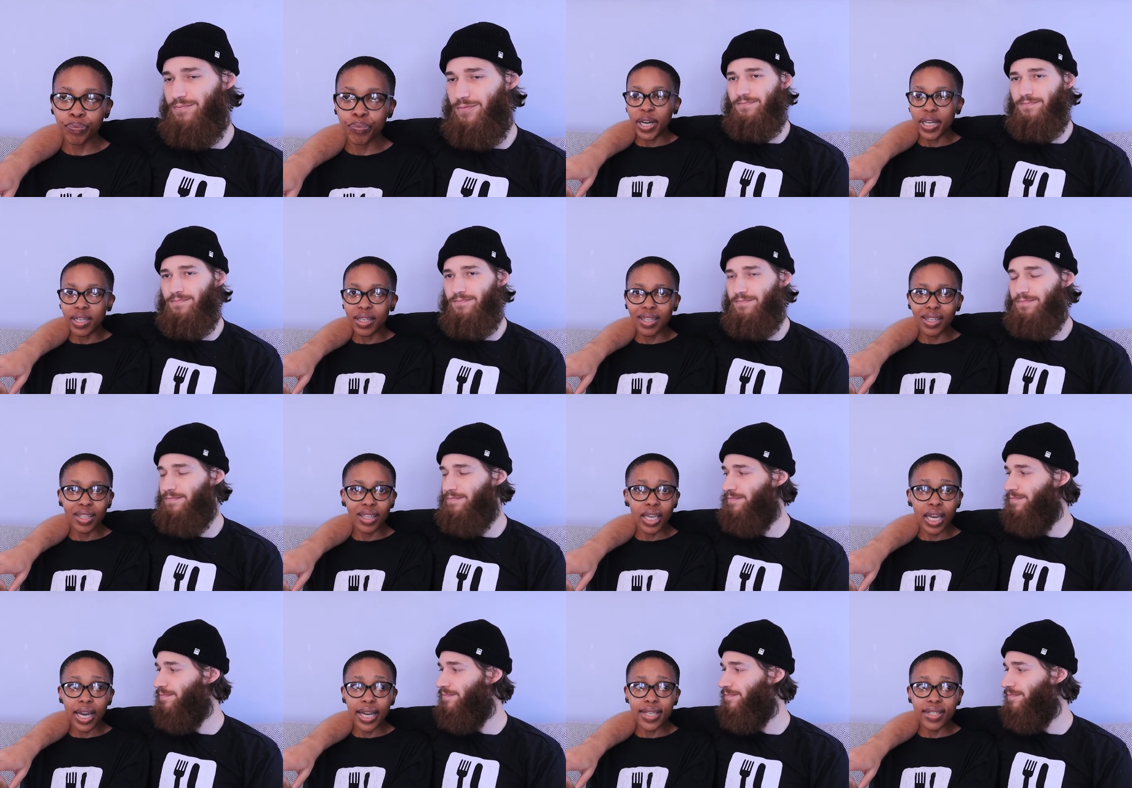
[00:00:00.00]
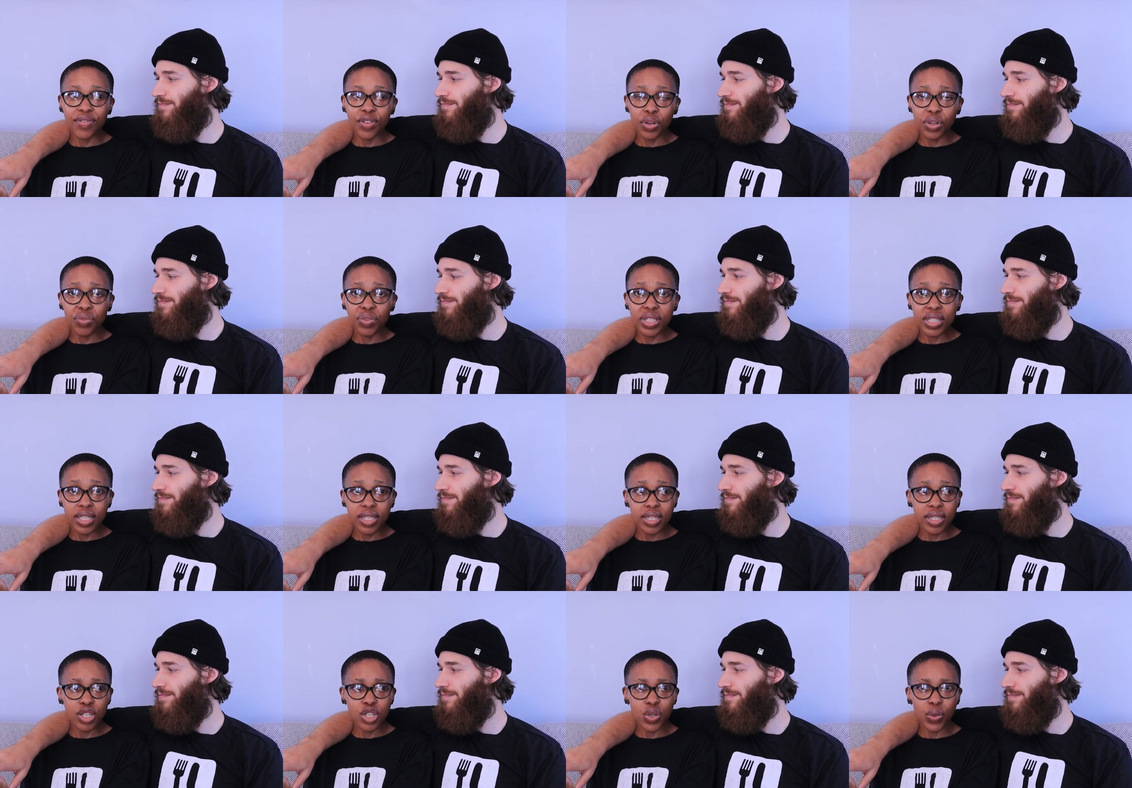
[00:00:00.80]
Speaker 1: But the guy is very
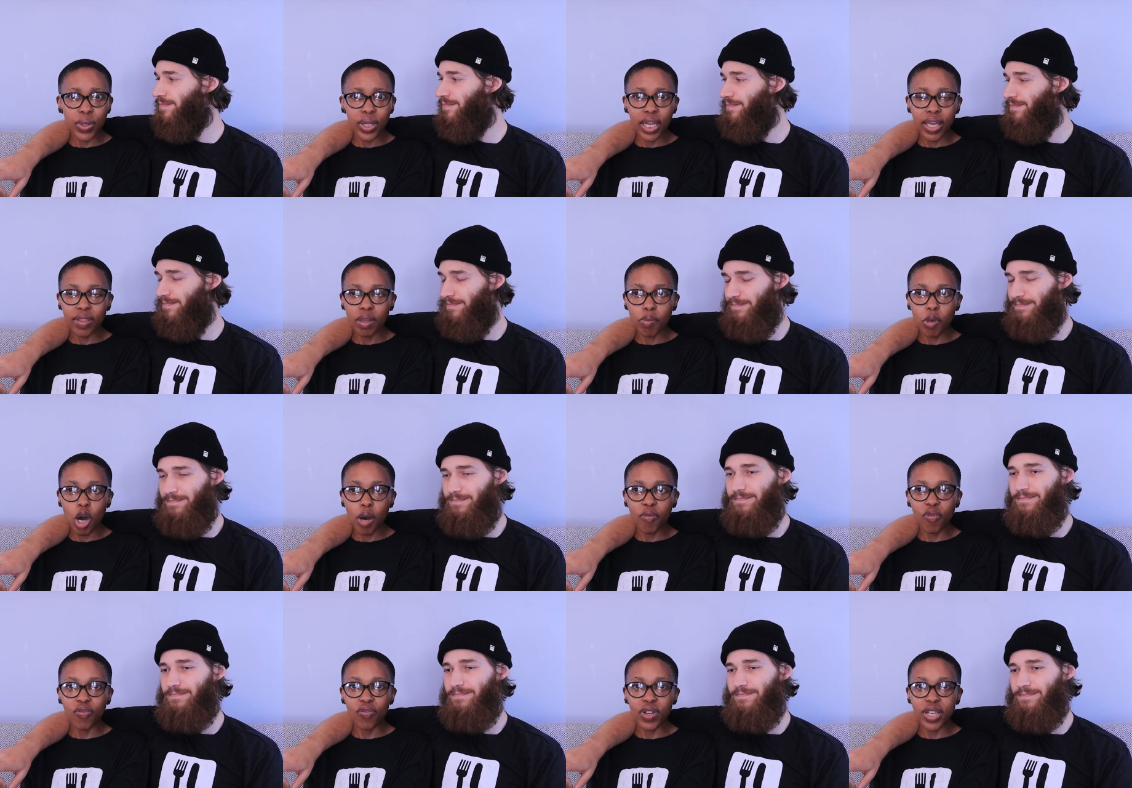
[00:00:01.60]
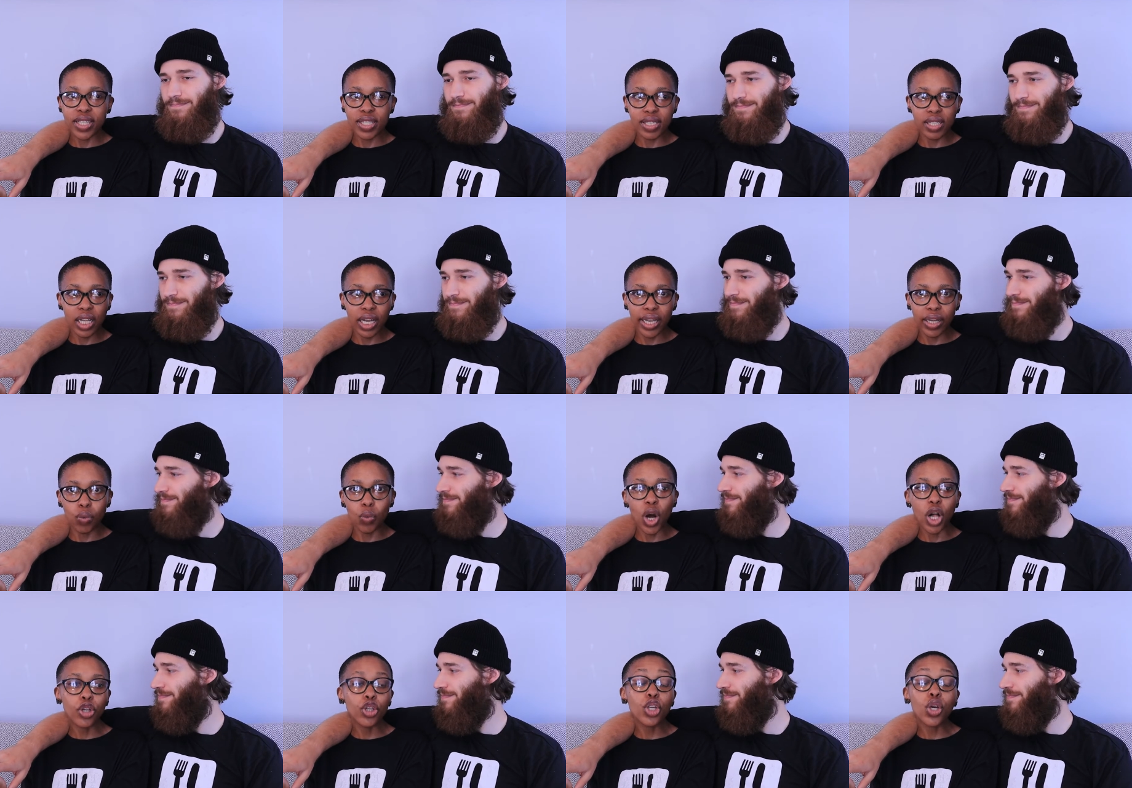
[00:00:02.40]
resistant to it, and the mom is like,
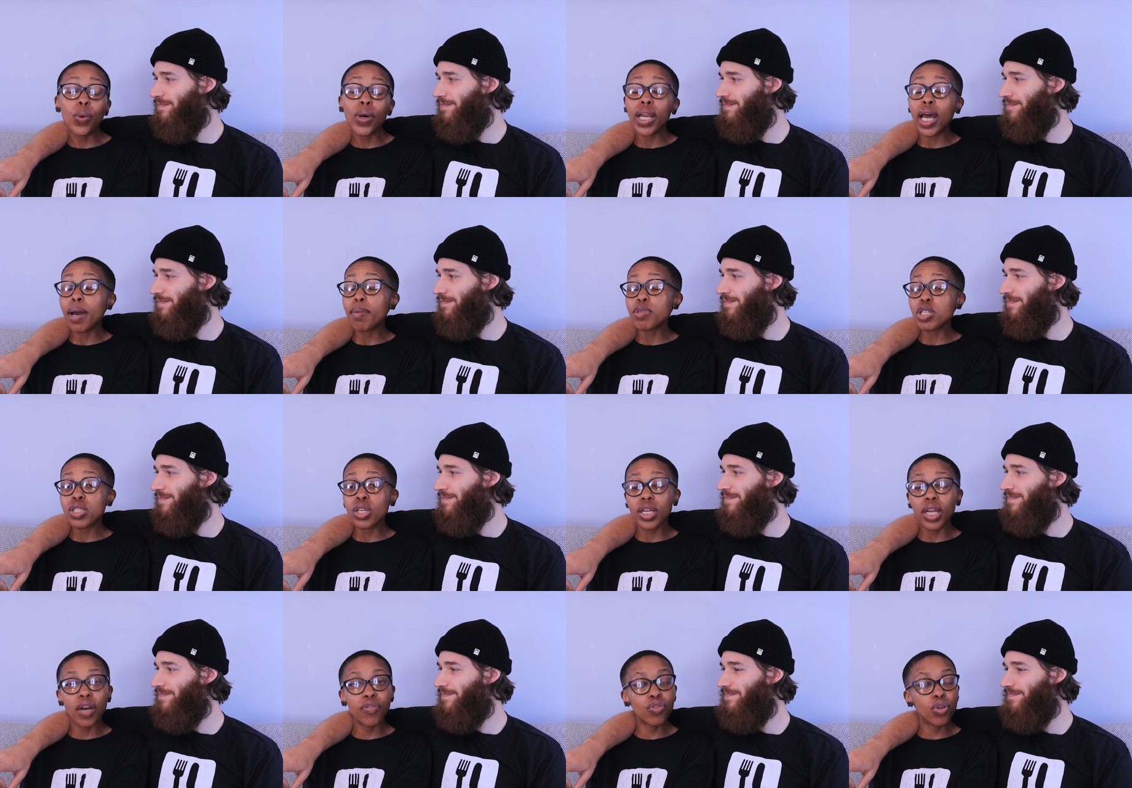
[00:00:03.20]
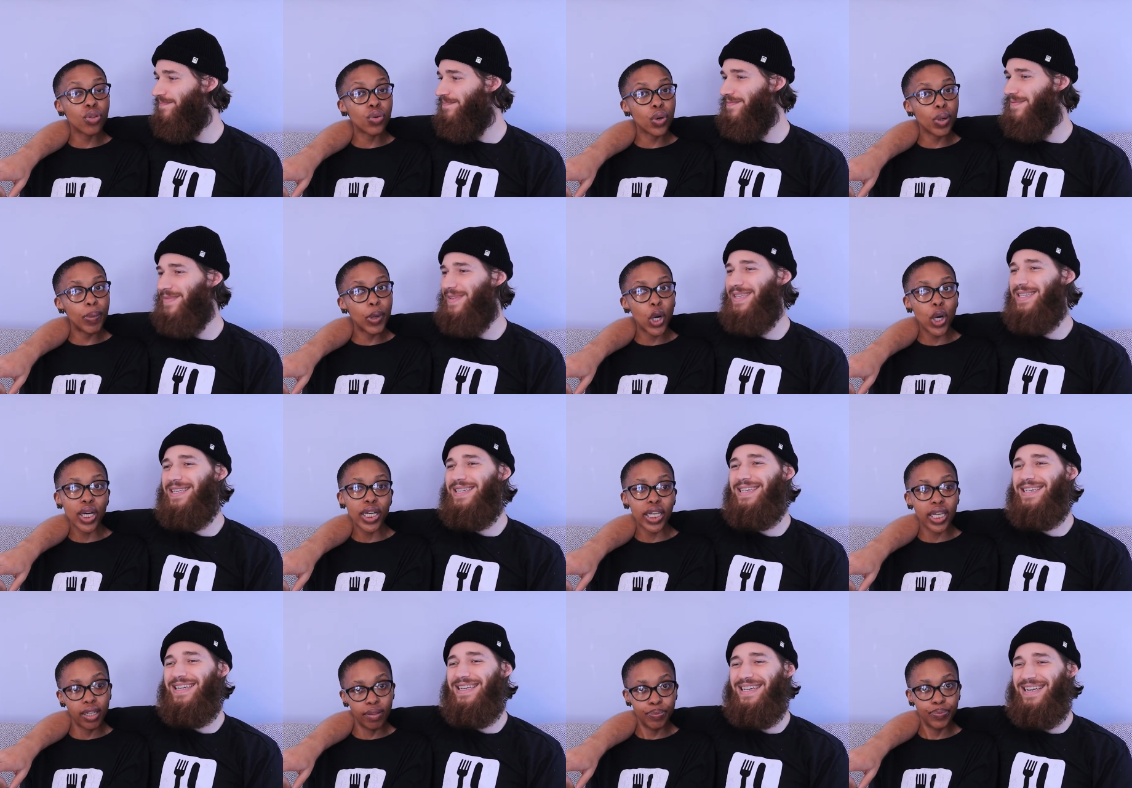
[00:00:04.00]
"Well, you know what? I'm just gonna have to throw a
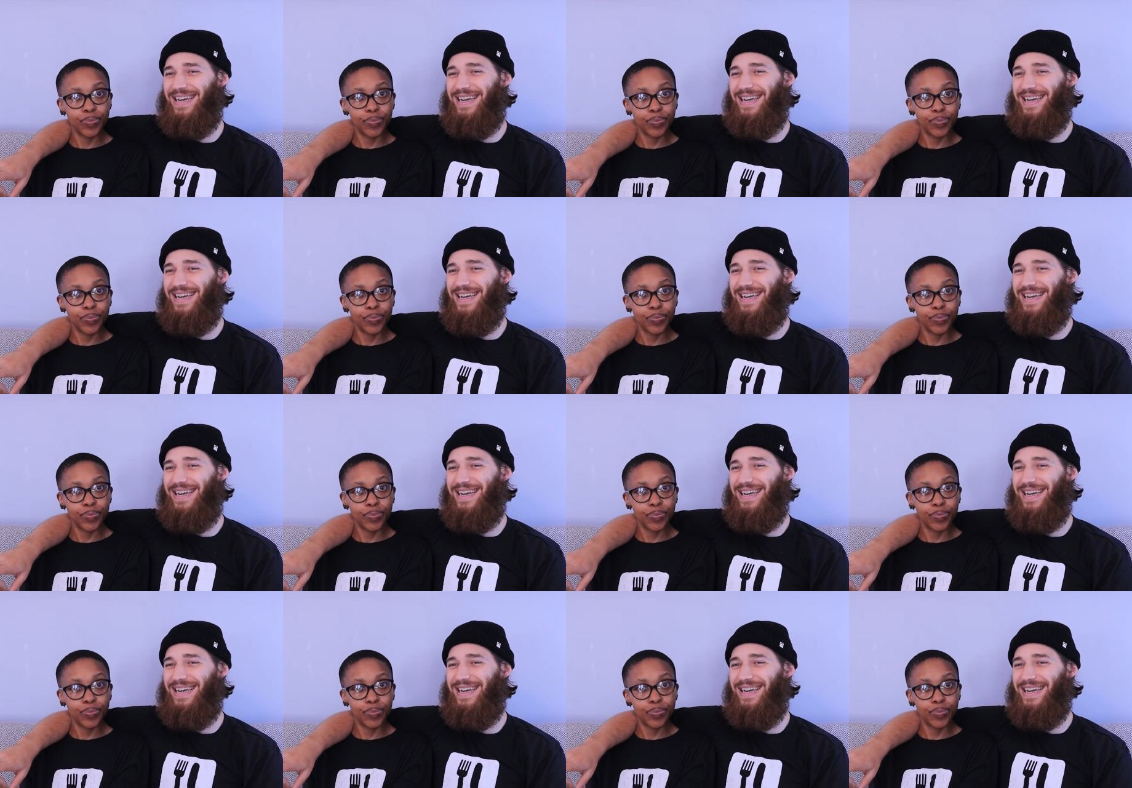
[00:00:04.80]
party